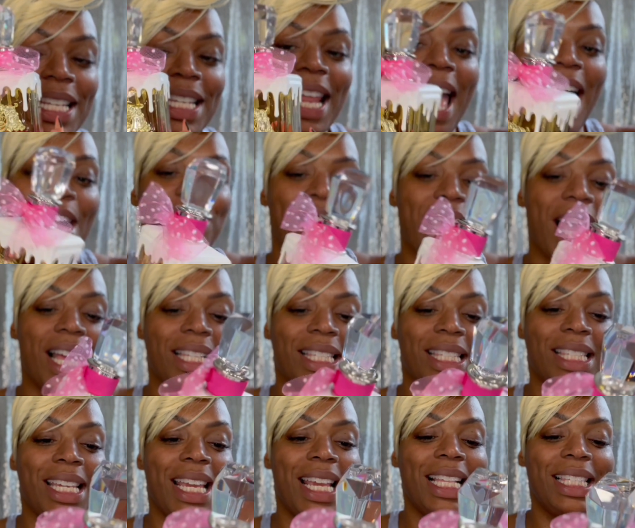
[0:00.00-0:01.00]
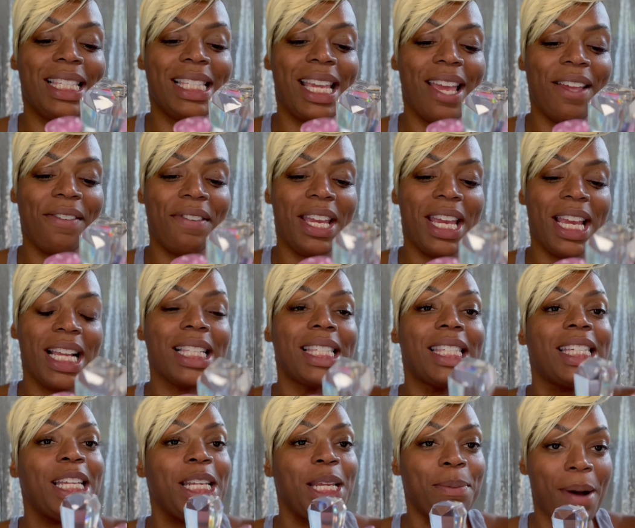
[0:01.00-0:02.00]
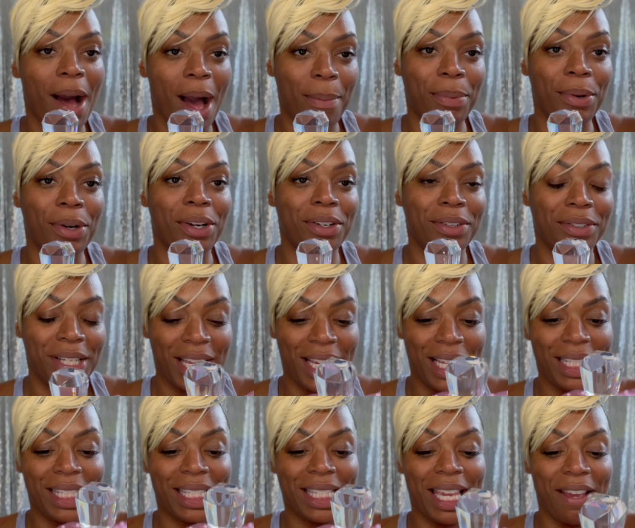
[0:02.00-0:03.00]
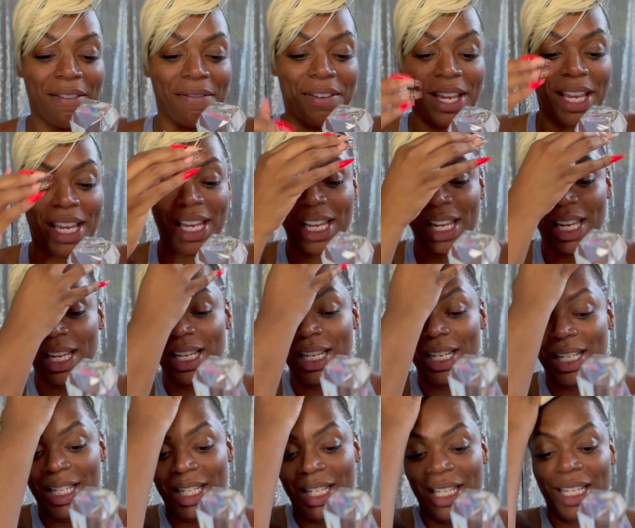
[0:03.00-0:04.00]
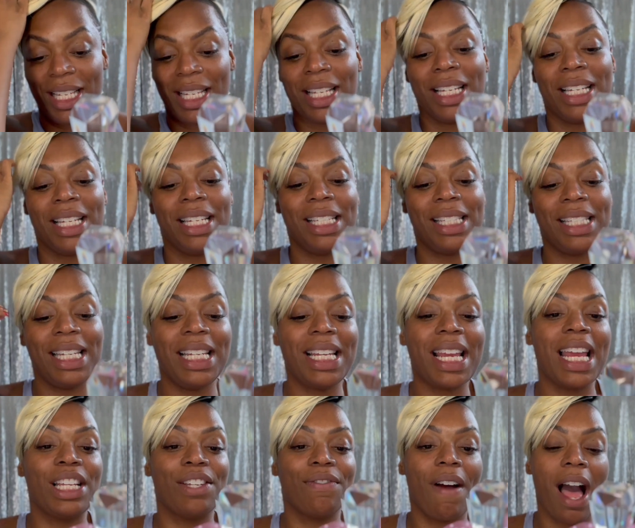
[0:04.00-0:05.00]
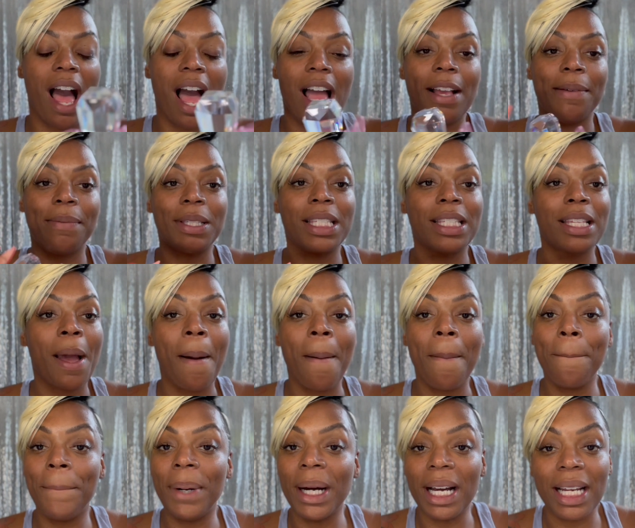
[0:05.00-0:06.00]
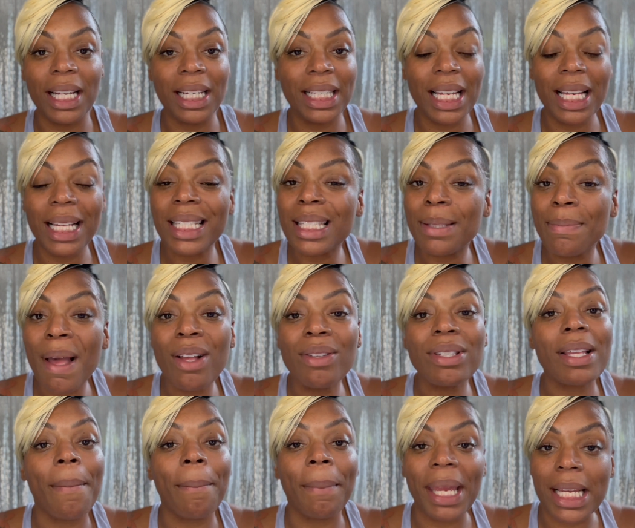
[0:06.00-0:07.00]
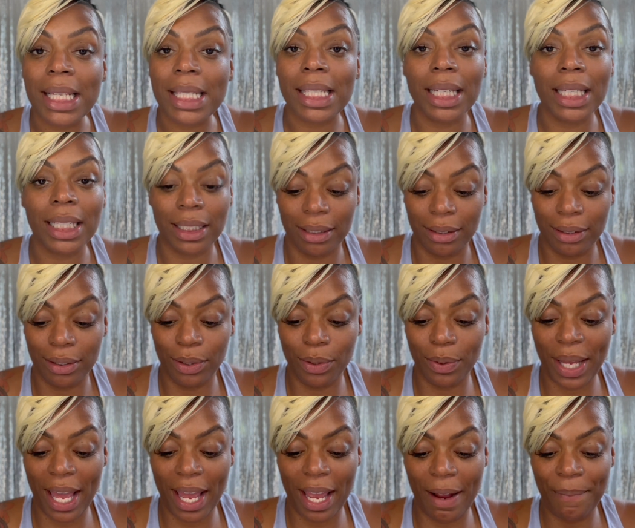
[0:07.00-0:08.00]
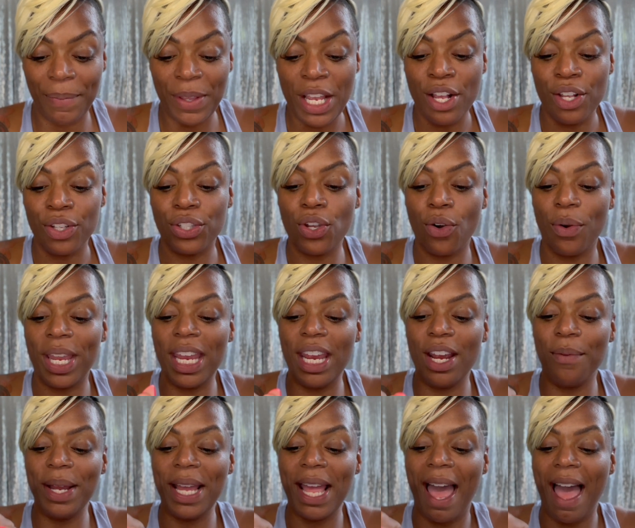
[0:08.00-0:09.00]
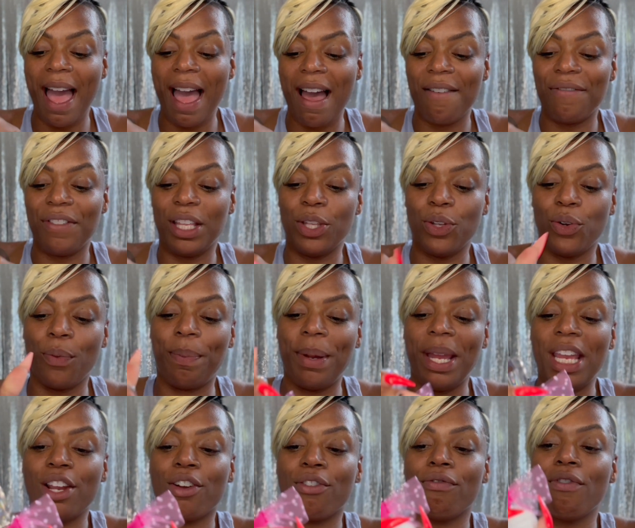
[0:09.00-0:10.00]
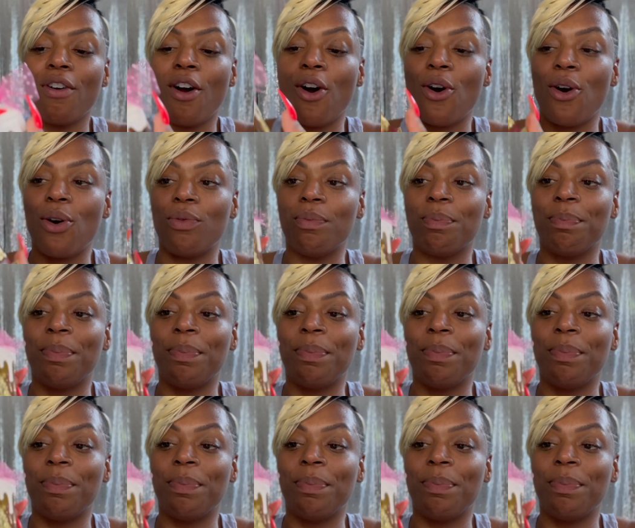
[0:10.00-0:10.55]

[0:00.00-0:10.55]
Now, yes, it's giving teeny bopper. It's giving teenage vibes. But it smells amazing, okay? So here we have the little pink bow.